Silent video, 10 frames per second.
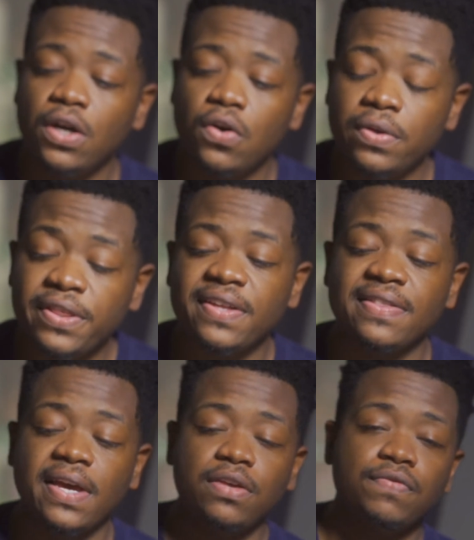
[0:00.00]
Only thing
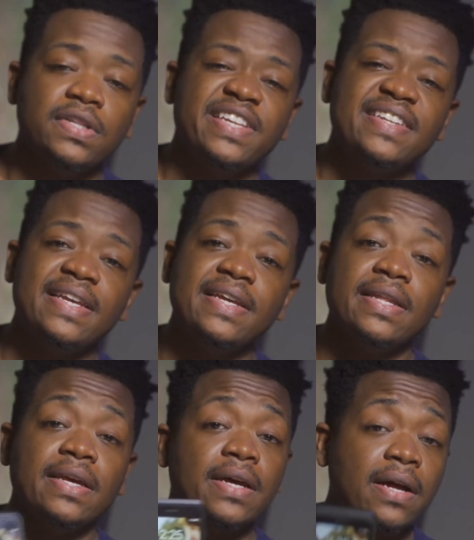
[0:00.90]
that you really need
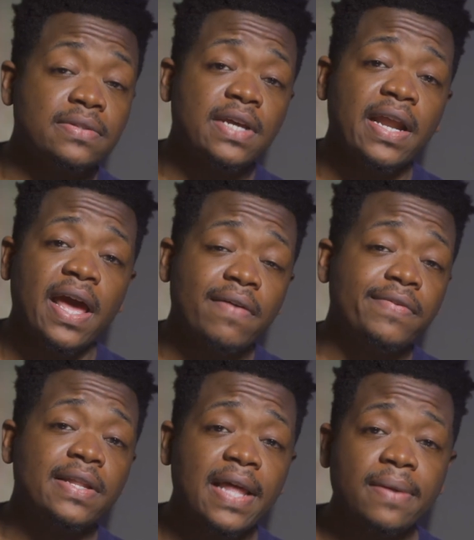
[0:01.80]
outside of
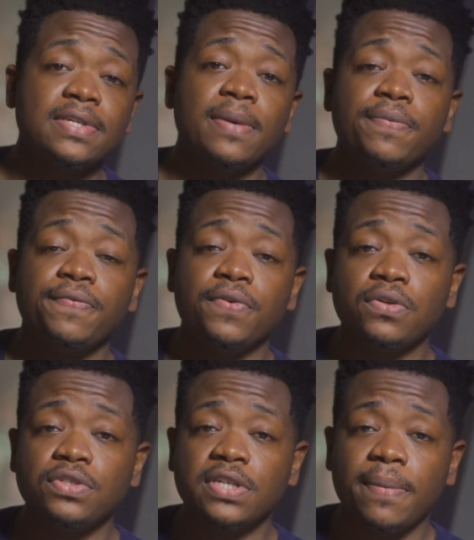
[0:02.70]
having a laptop in
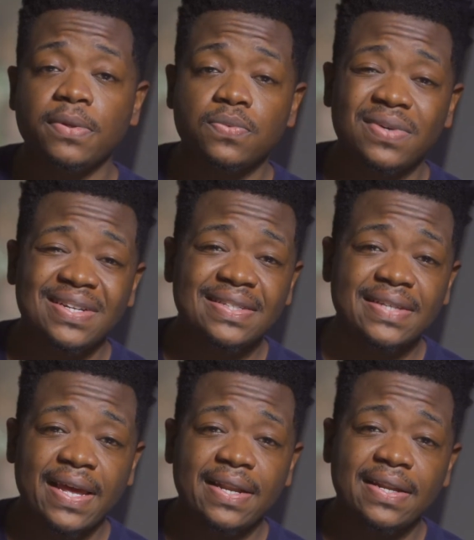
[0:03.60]
Photoshop is one of these
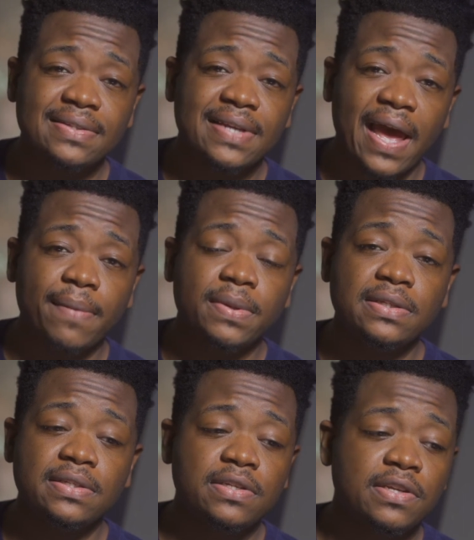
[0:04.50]
editing
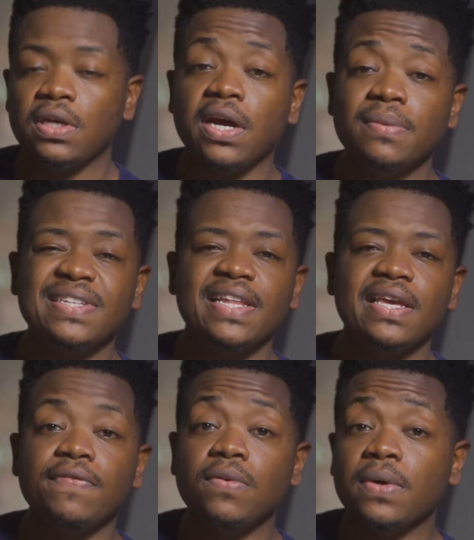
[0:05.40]
tablets that comes and they
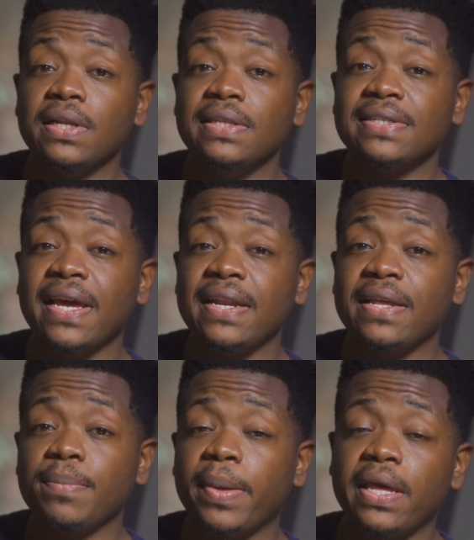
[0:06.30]
give you one of these
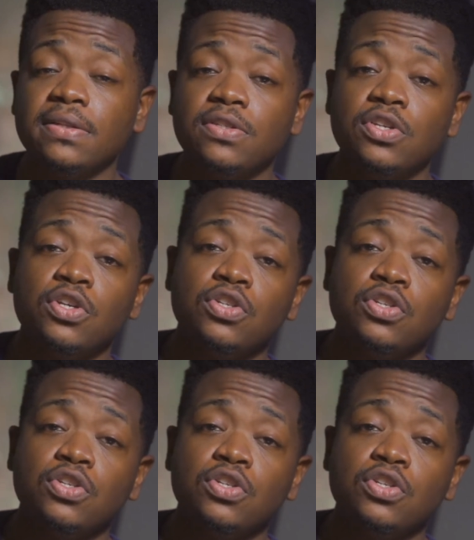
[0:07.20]
editing pens.